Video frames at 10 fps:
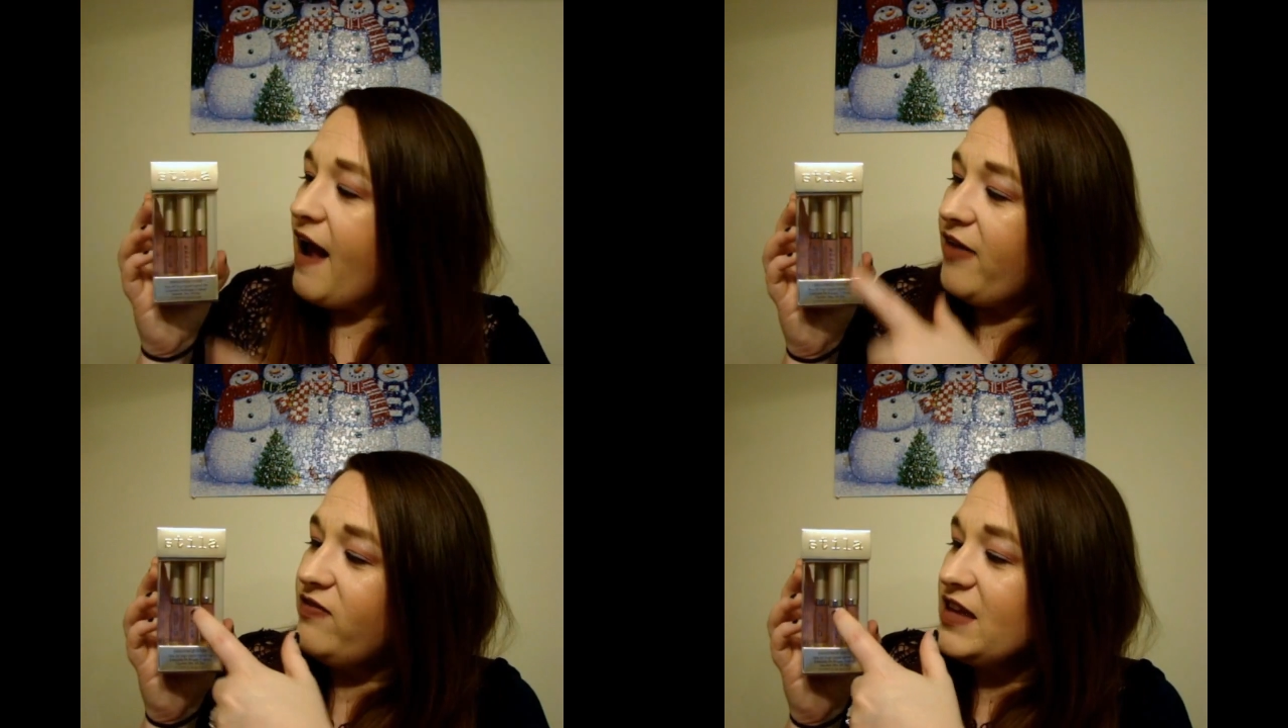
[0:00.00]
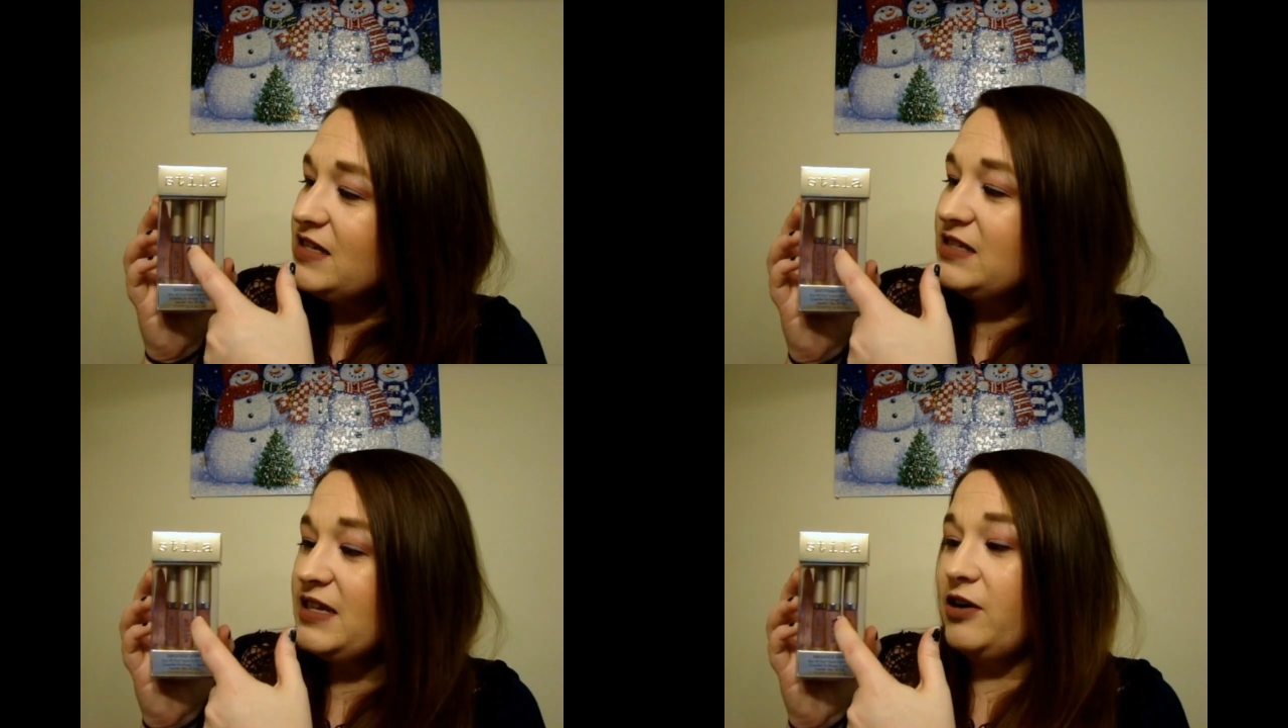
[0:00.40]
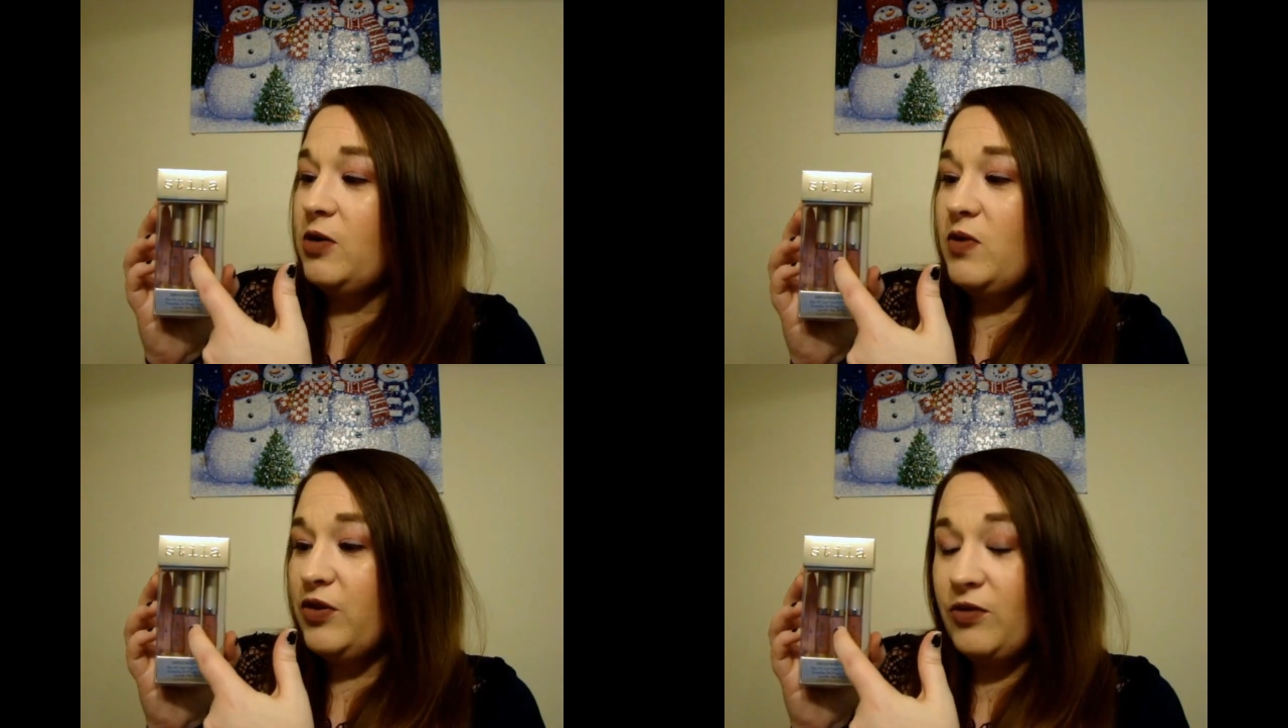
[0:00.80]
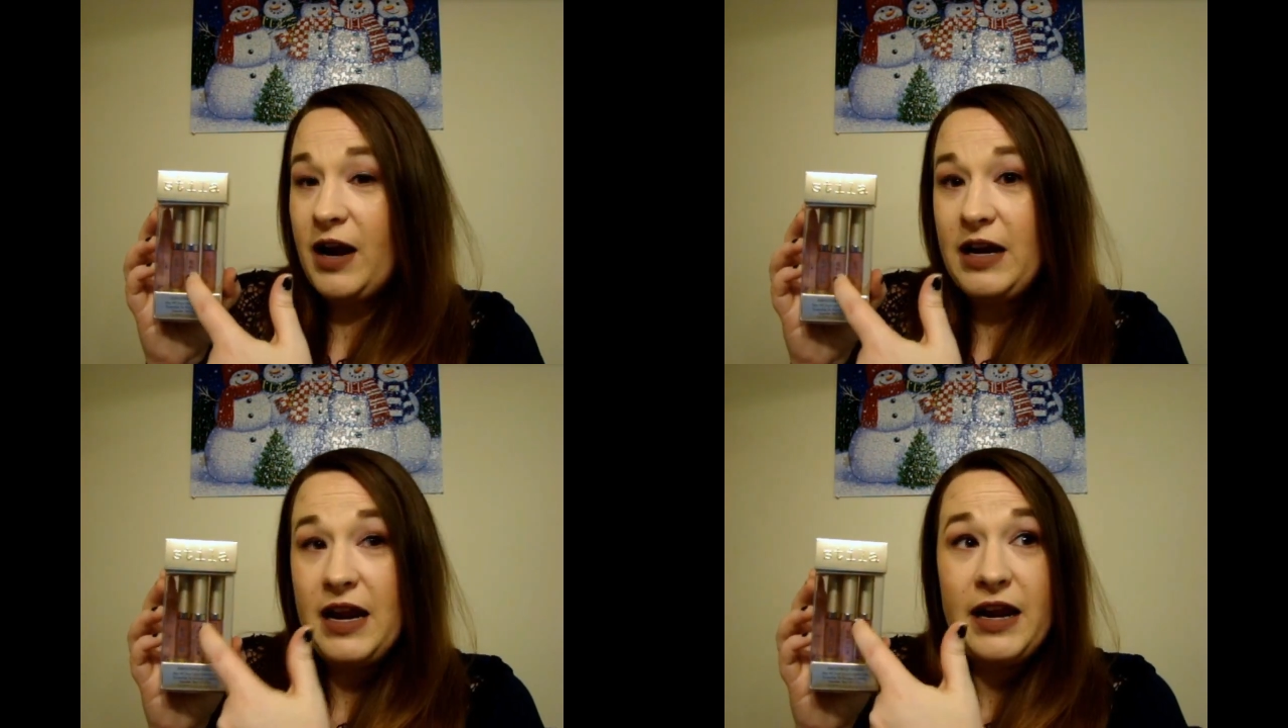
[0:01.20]
And this center one
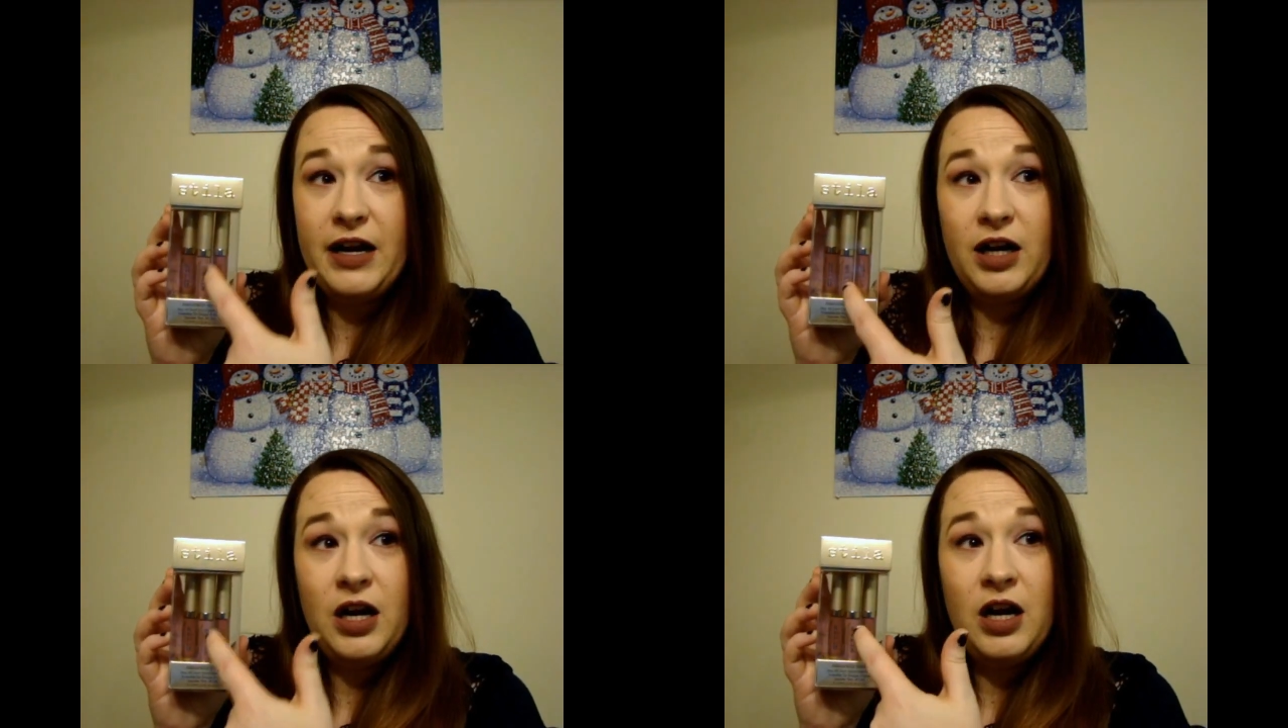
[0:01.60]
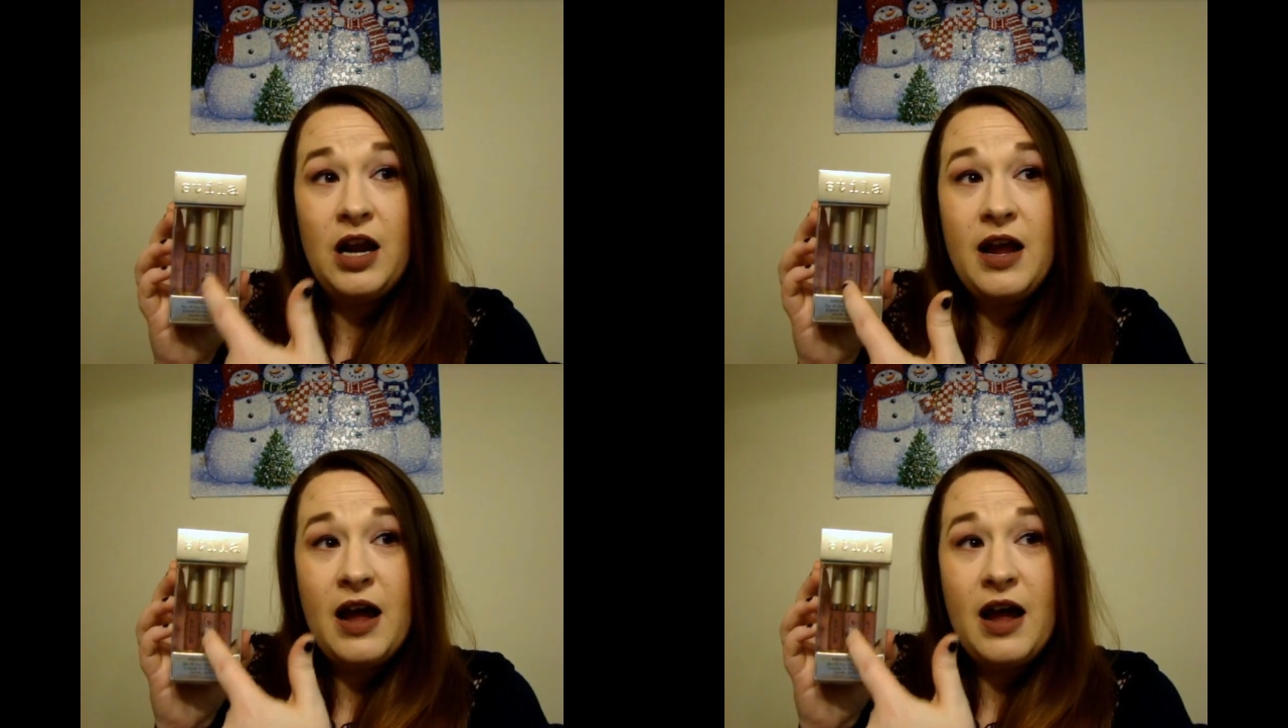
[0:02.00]
right here,